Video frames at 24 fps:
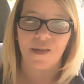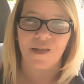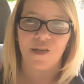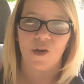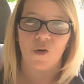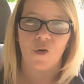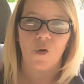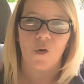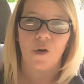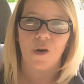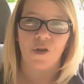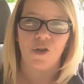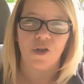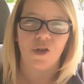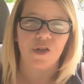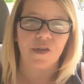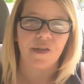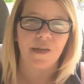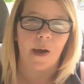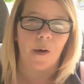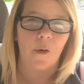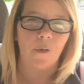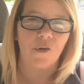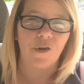So you can
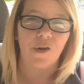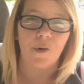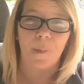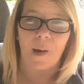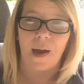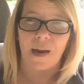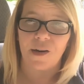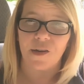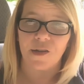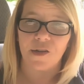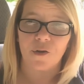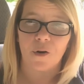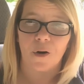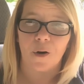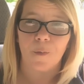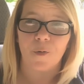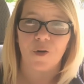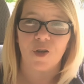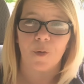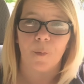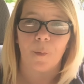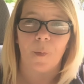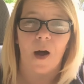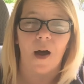just go to my
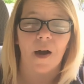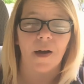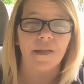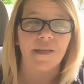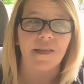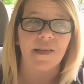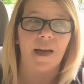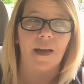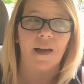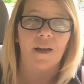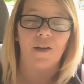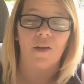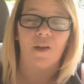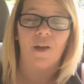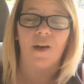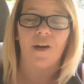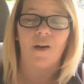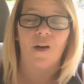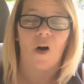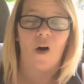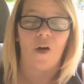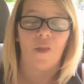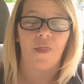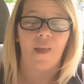description box and
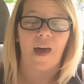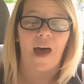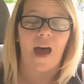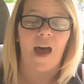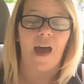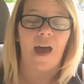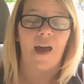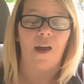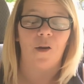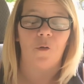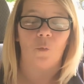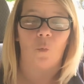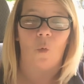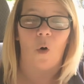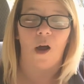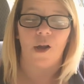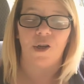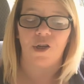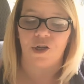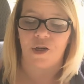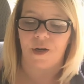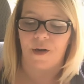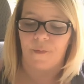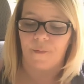click on that and
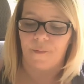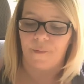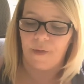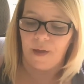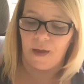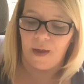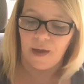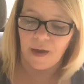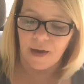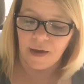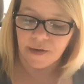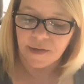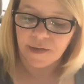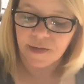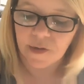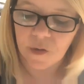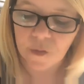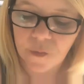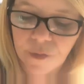watch it. So